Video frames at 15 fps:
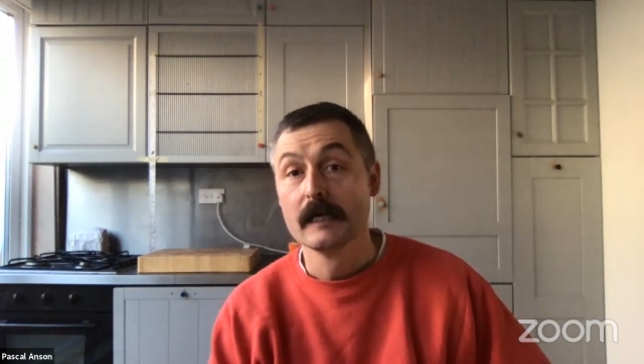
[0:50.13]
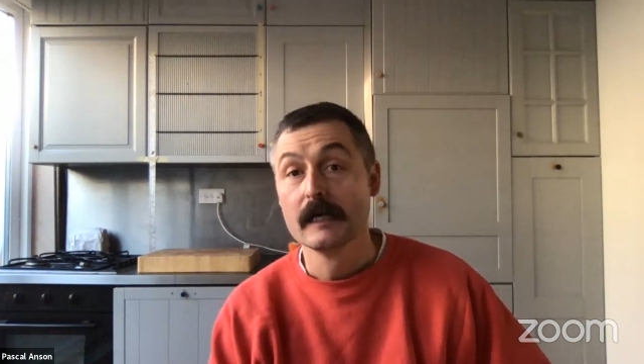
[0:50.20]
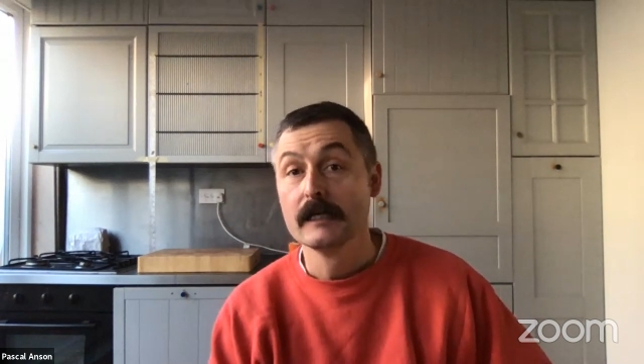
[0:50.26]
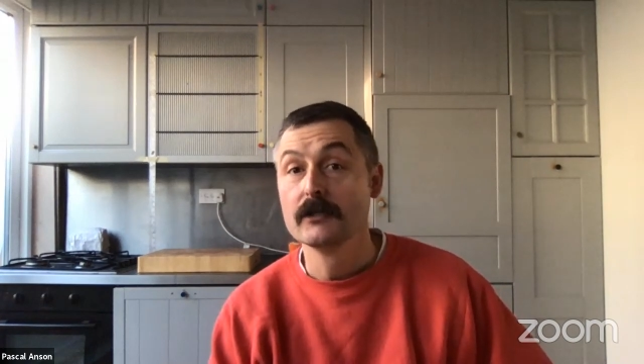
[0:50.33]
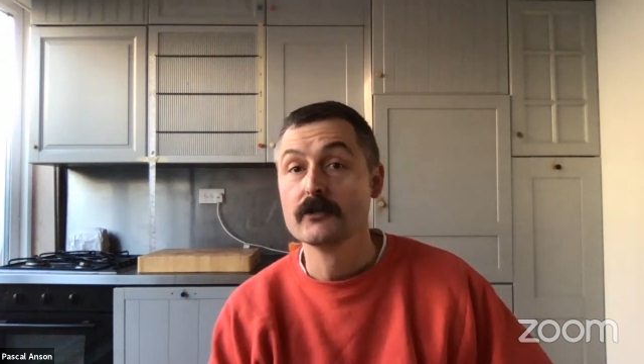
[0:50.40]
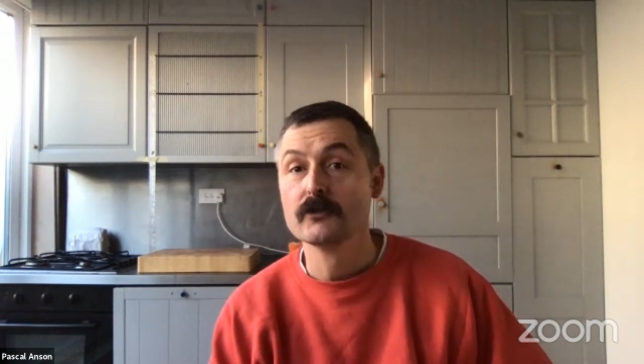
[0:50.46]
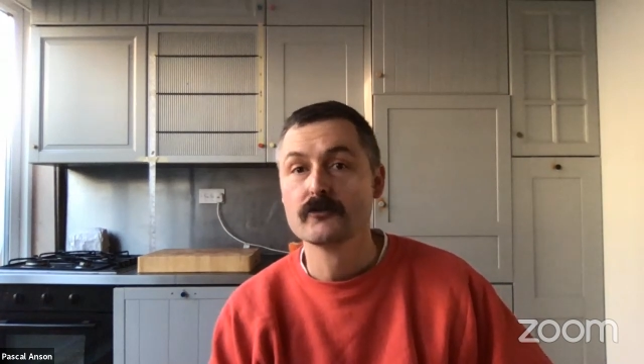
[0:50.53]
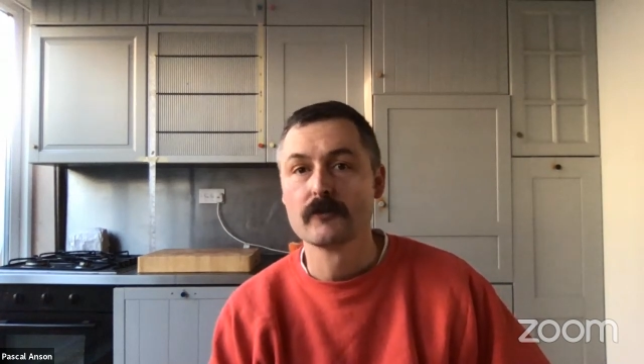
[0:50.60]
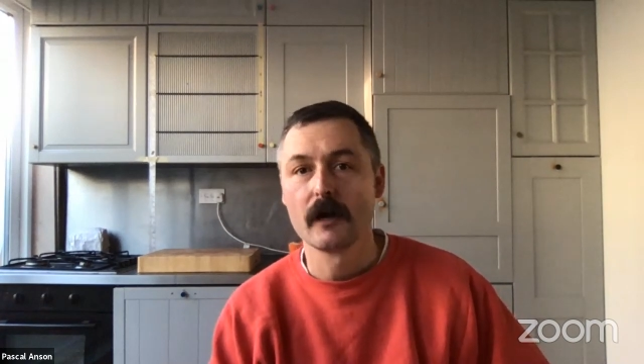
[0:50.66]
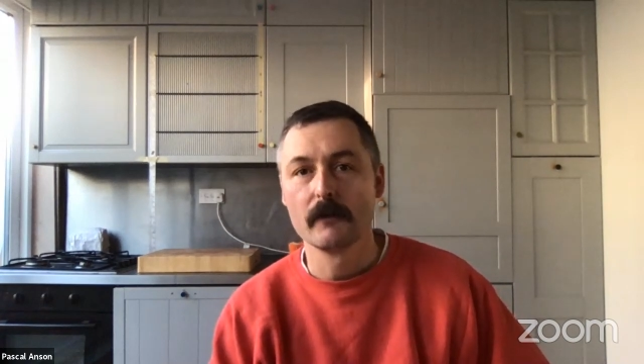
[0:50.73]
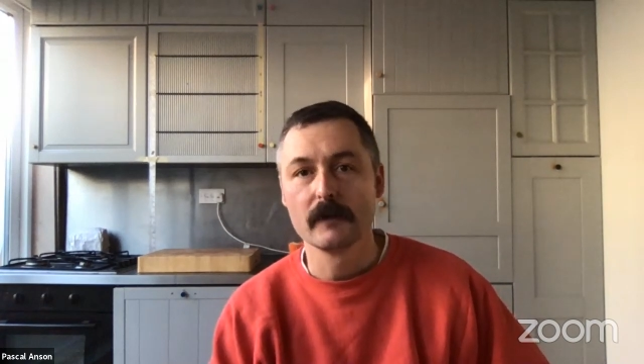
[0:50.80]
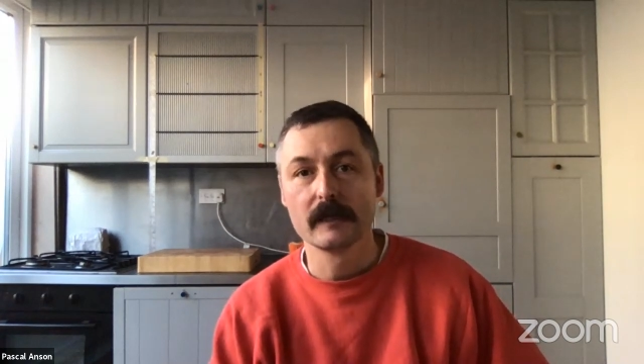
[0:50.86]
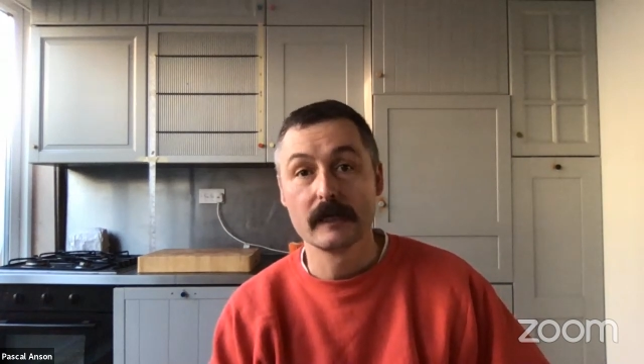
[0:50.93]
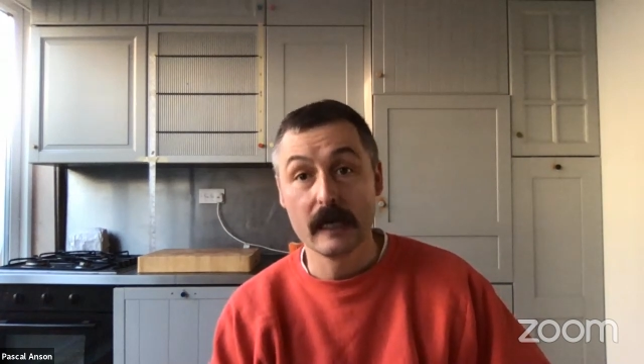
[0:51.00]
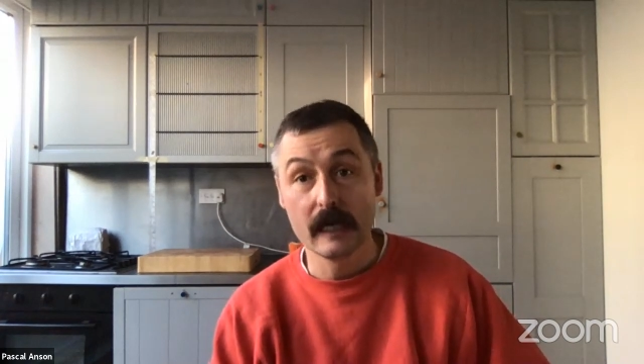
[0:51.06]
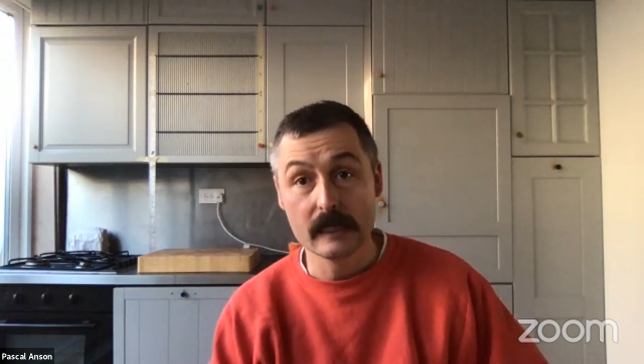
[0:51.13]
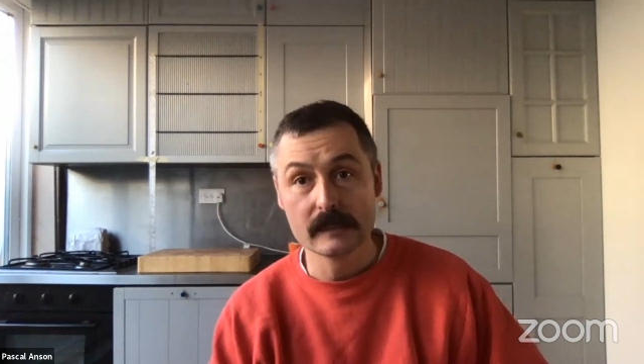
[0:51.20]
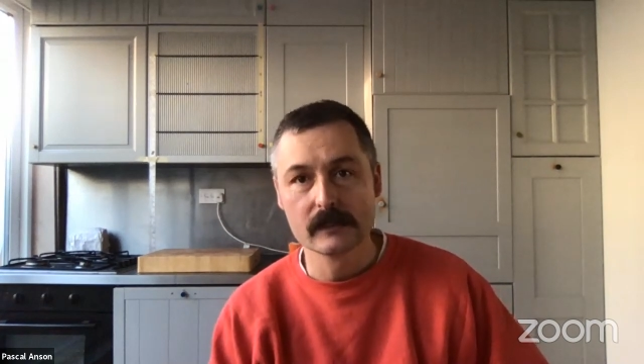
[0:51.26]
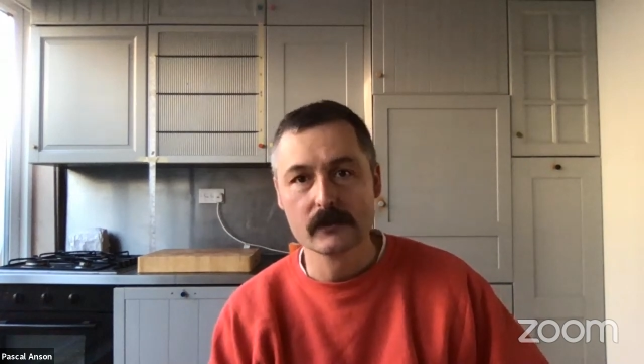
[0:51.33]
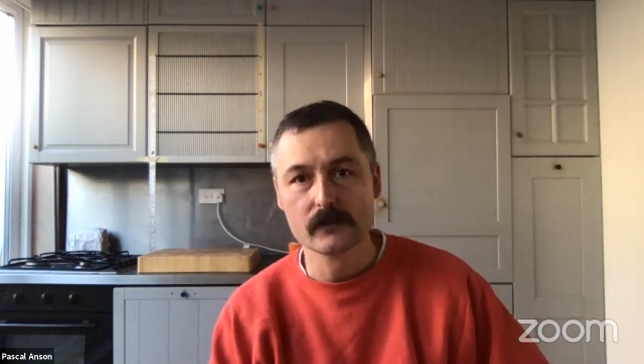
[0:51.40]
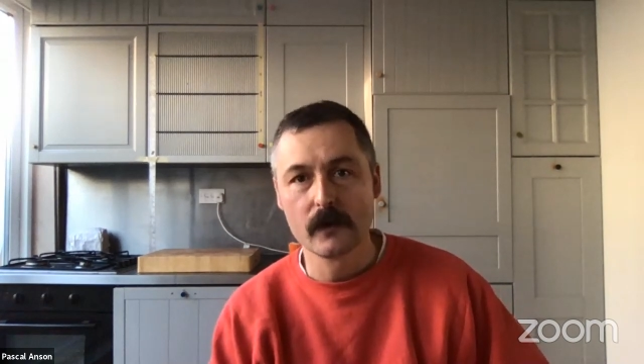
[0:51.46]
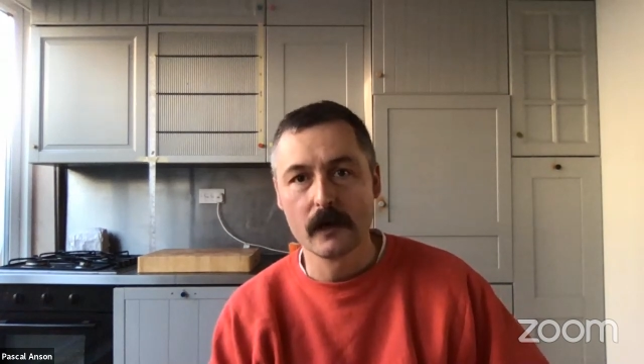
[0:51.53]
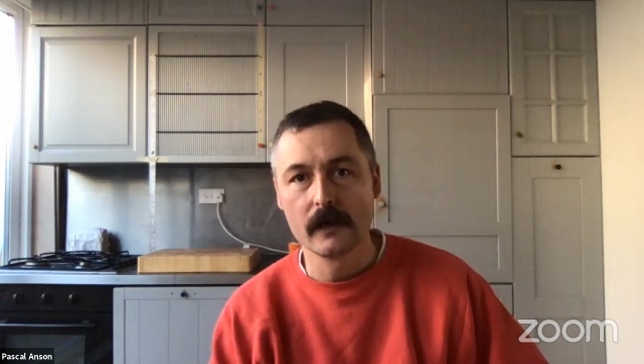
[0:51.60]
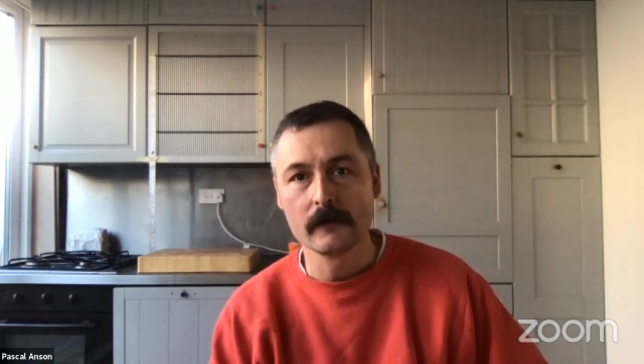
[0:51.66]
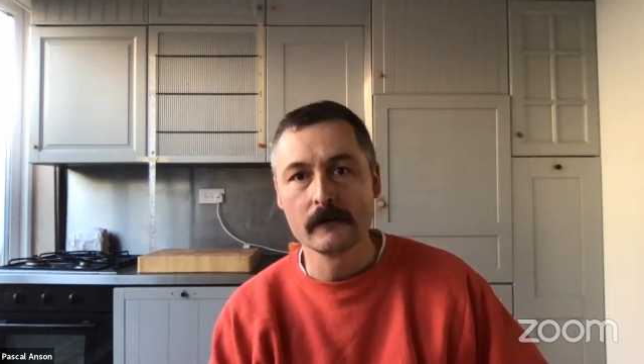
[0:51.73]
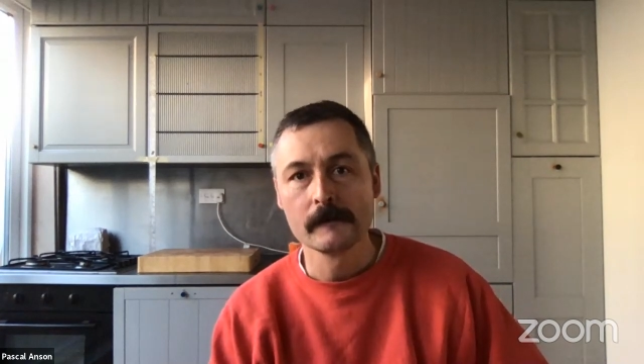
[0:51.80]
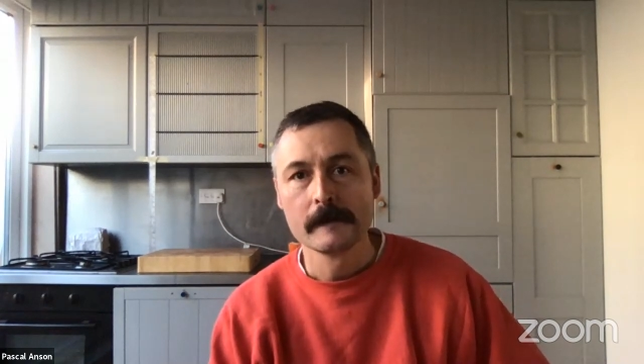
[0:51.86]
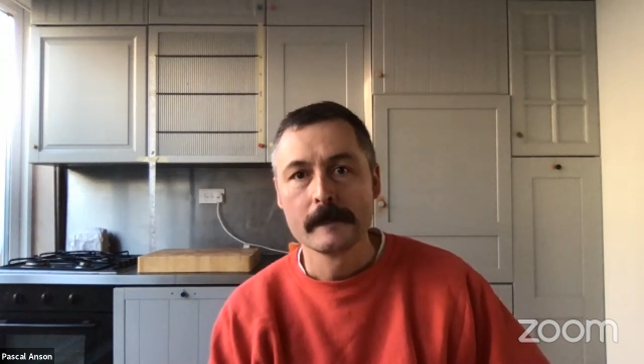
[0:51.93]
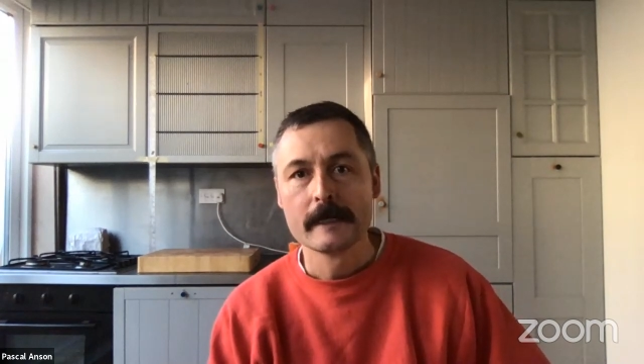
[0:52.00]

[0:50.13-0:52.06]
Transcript: You could try it with kids as well.